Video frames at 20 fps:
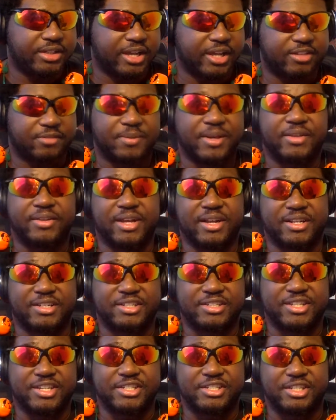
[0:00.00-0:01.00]
has made that
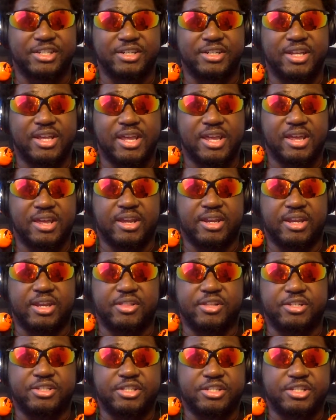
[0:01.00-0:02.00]
decision. And
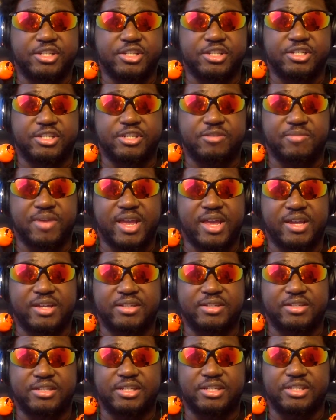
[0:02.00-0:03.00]
even if the decision she
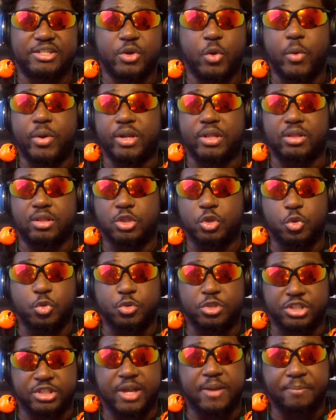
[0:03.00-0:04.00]
makes, she's going to
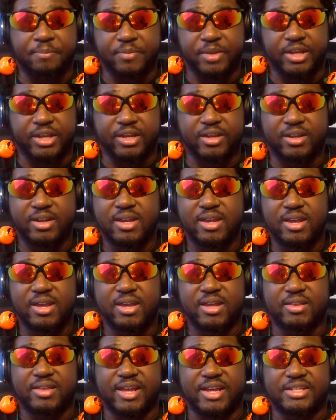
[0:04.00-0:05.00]
lose something.
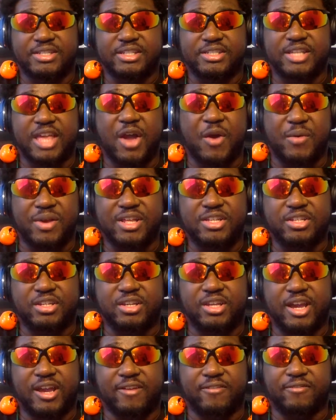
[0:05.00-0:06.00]
That's just how it is in
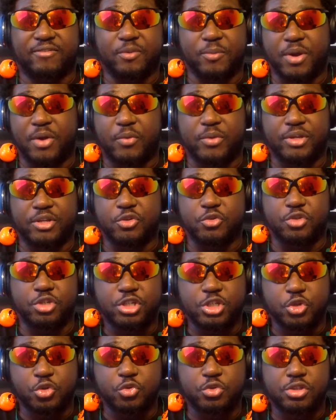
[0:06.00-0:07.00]
life. No matter what you
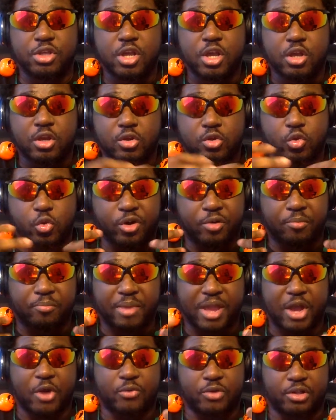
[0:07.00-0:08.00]
choose, you are
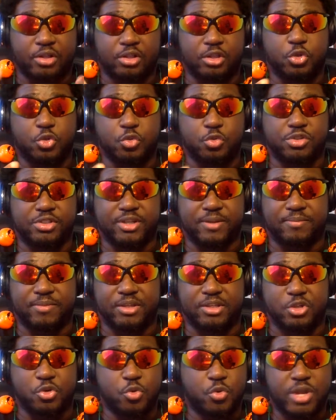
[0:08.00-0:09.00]
bound to lose something.
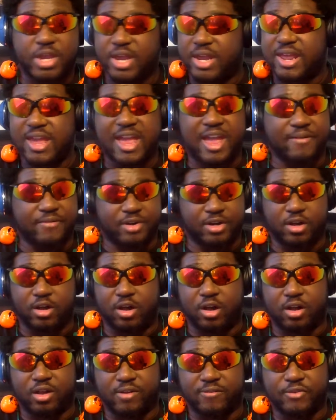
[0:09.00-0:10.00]
You can't have it
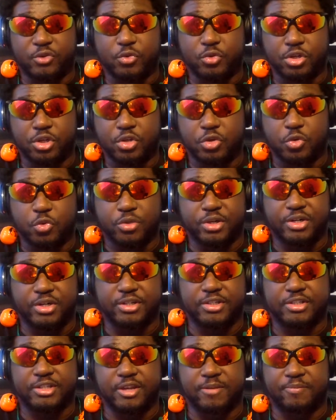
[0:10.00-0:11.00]
all. If you do,
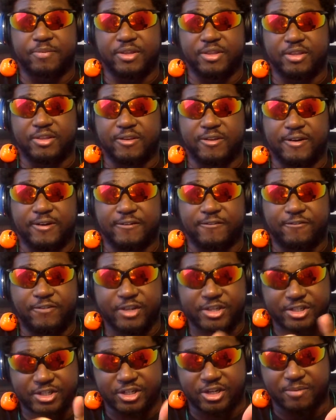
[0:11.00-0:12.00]
there's something very
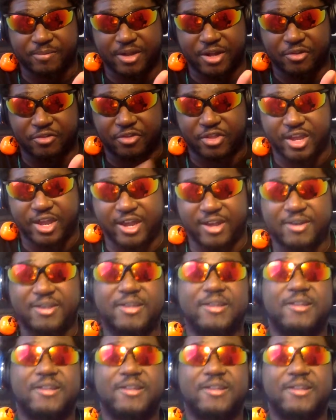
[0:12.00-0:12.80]
fishy about that.